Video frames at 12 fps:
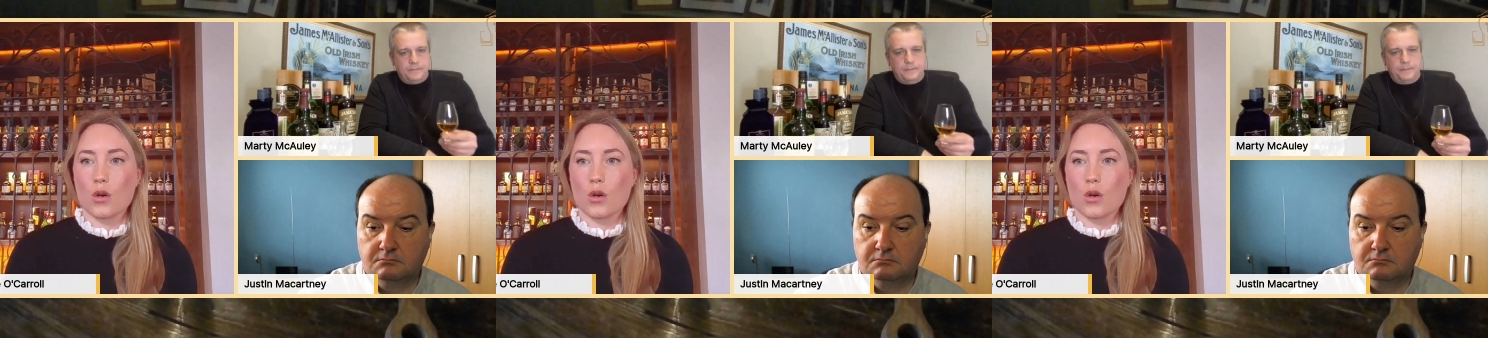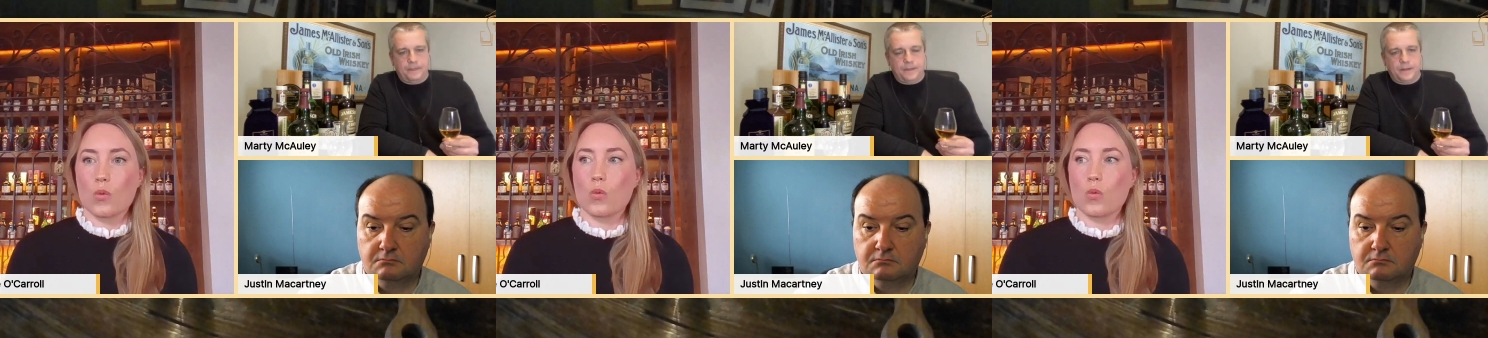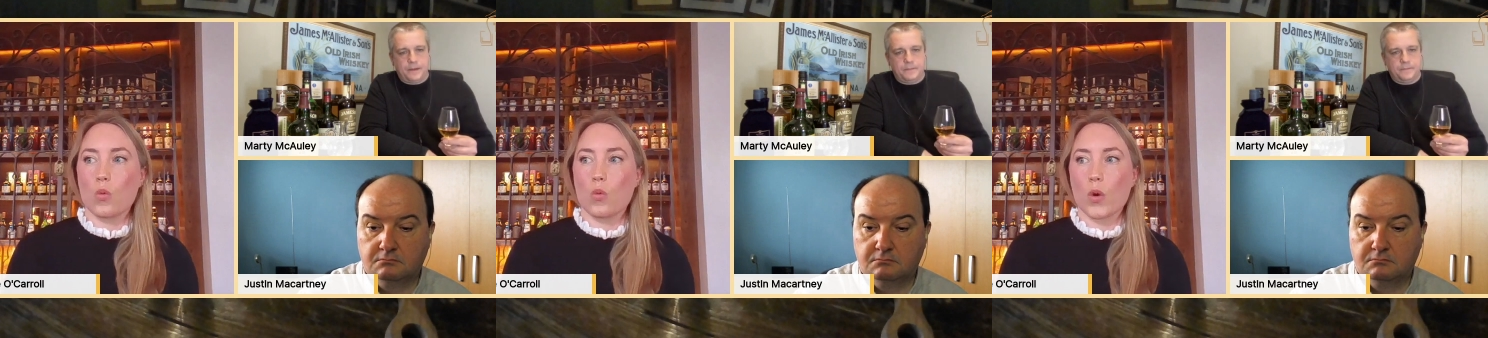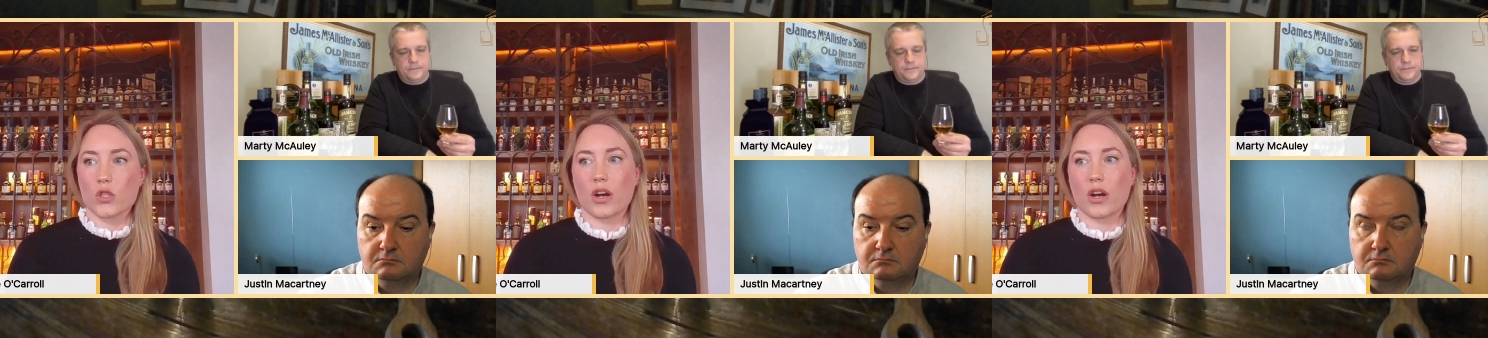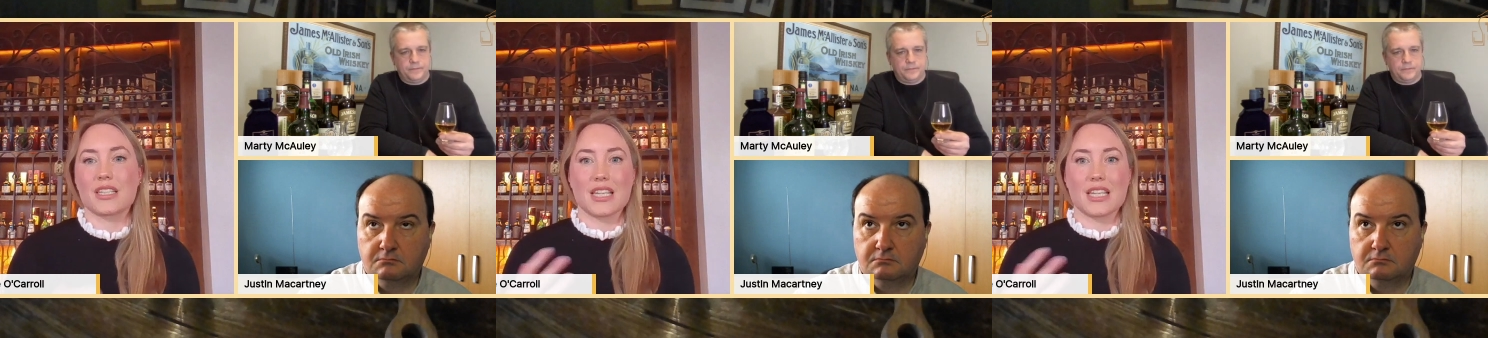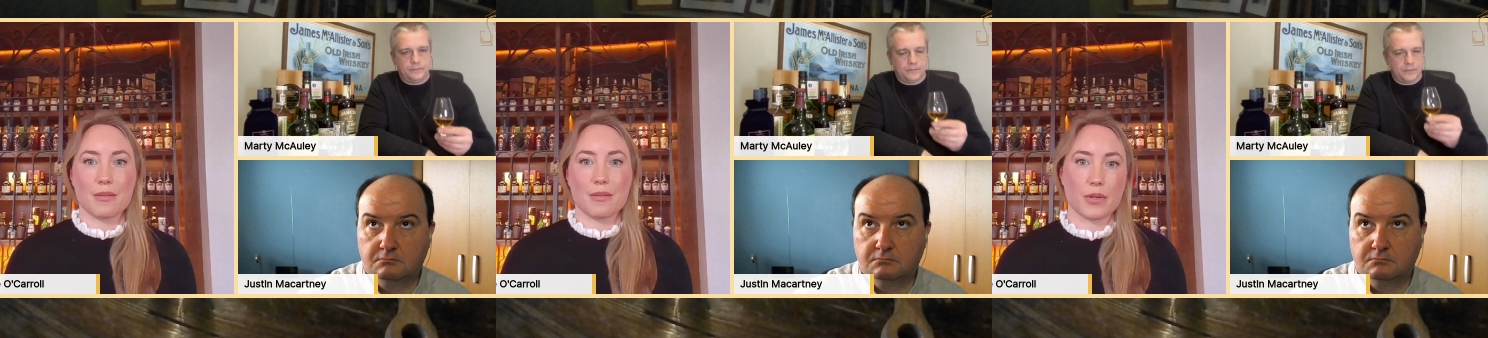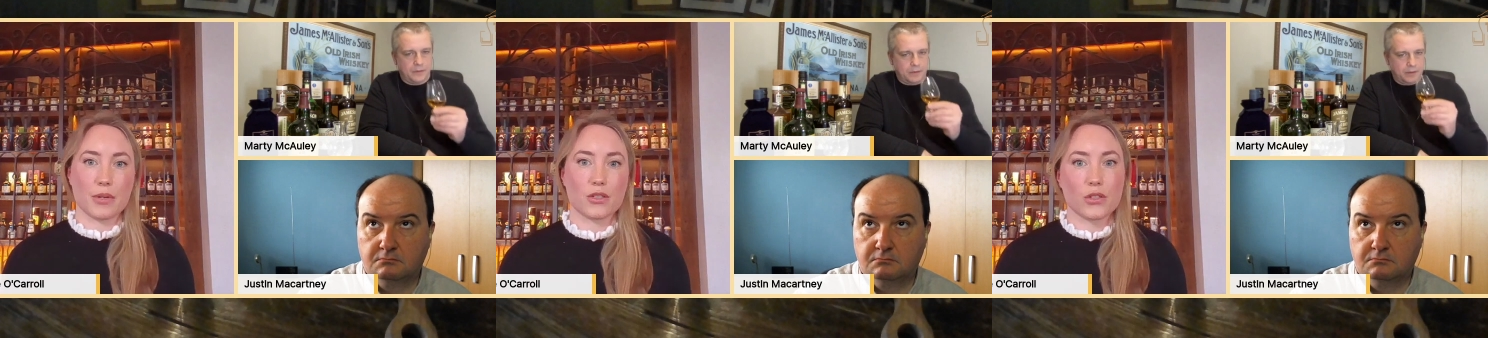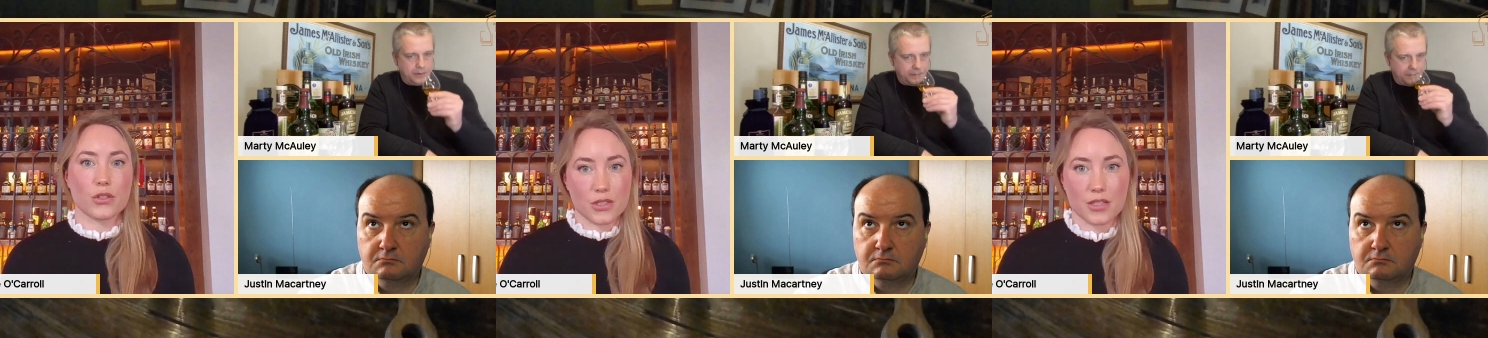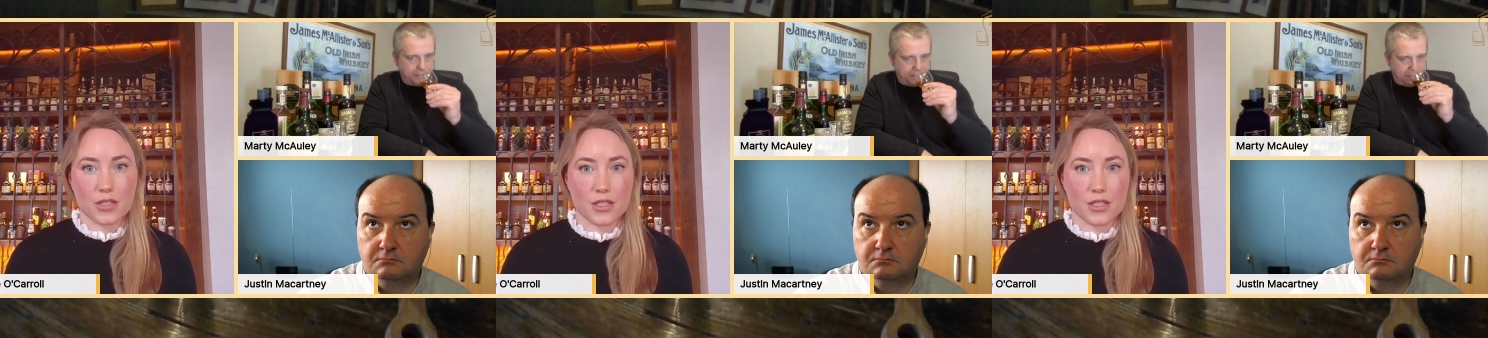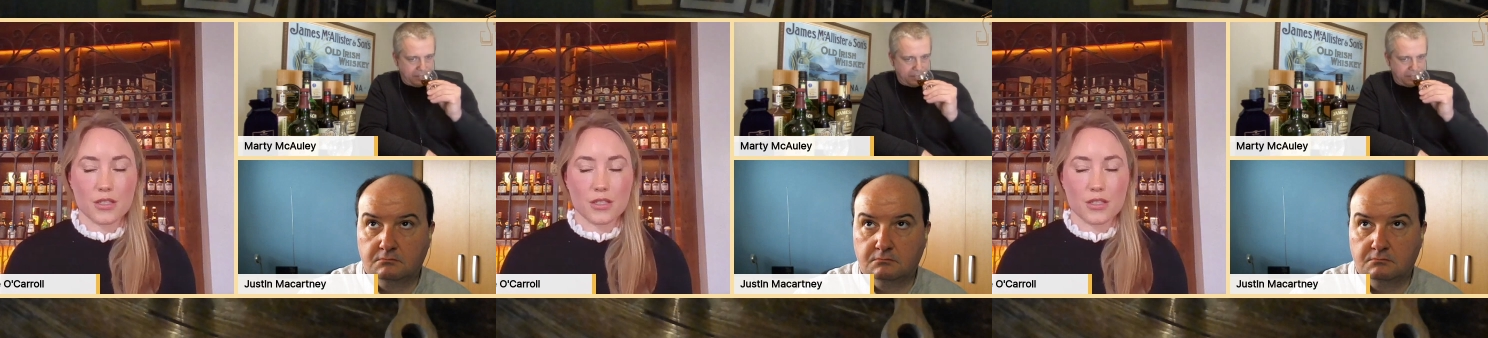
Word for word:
Speaker 1: we're trying to keep it consistent.